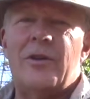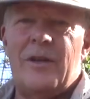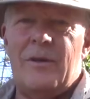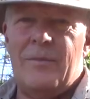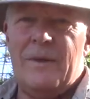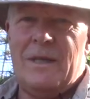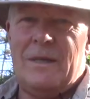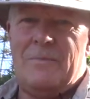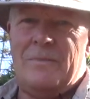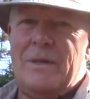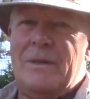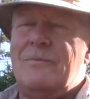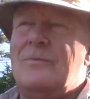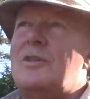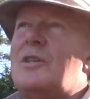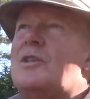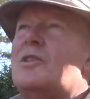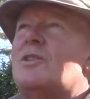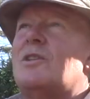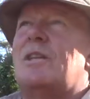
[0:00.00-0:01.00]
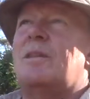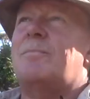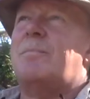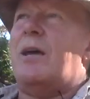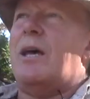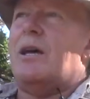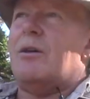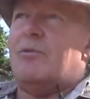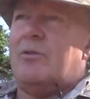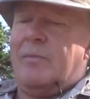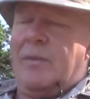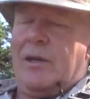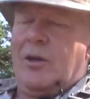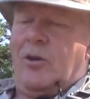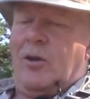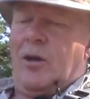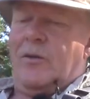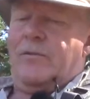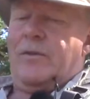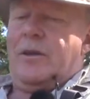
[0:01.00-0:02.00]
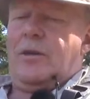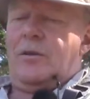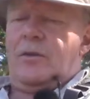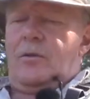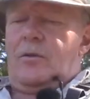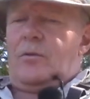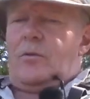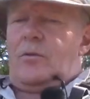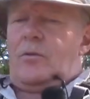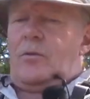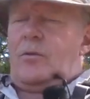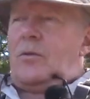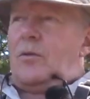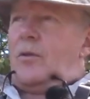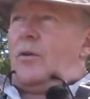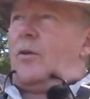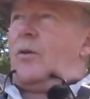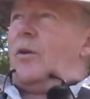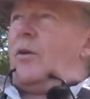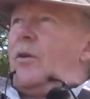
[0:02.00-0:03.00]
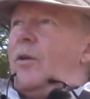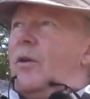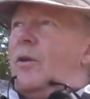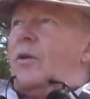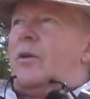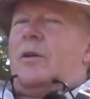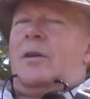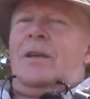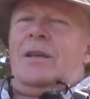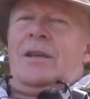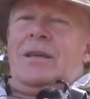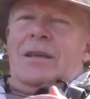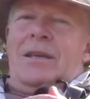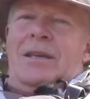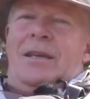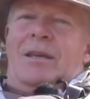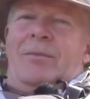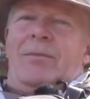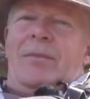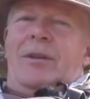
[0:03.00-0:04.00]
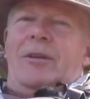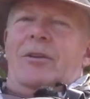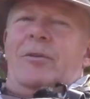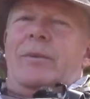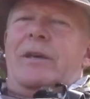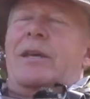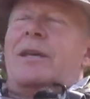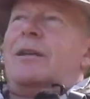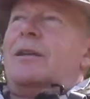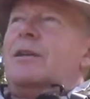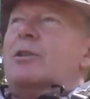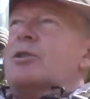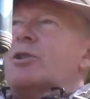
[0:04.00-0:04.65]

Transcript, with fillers: you in a minute, but I'm just sitting back with my coffee. Oh, my little McKinley